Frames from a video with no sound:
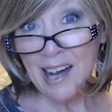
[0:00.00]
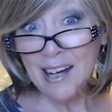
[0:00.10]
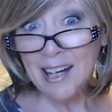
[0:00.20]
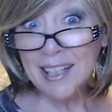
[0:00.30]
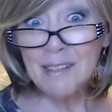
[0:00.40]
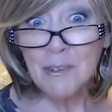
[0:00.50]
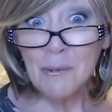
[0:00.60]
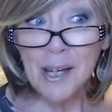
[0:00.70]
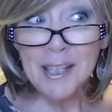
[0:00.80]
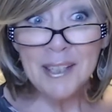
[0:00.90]
Hi
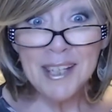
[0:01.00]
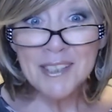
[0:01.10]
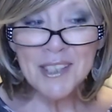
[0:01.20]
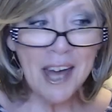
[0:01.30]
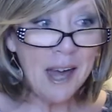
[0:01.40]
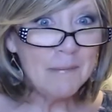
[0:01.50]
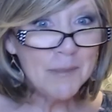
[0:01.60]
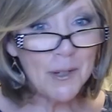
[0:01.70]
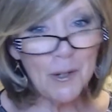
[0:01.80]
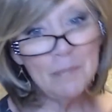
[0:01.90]
everyone, it's time
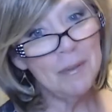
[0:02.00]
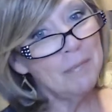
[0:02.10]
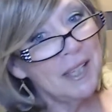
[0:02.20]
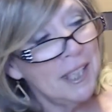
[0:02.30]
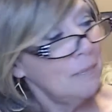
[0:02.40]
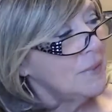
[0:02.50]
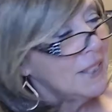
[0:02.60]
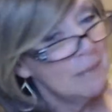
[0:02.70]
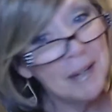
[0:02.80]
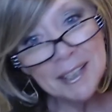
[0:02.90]
to open my
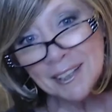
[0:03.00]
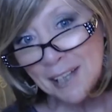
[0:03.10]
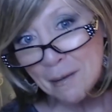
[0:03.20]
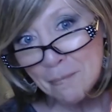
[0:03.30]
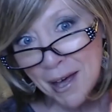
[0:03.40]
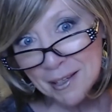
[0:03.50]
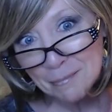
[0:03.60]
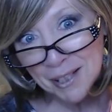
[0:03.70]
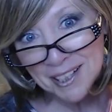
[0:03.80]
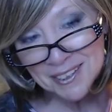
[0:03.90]
Ipsy, my Glam Bag
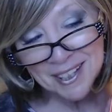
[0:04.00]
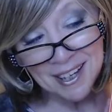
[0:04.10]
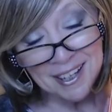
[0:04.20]
Plus.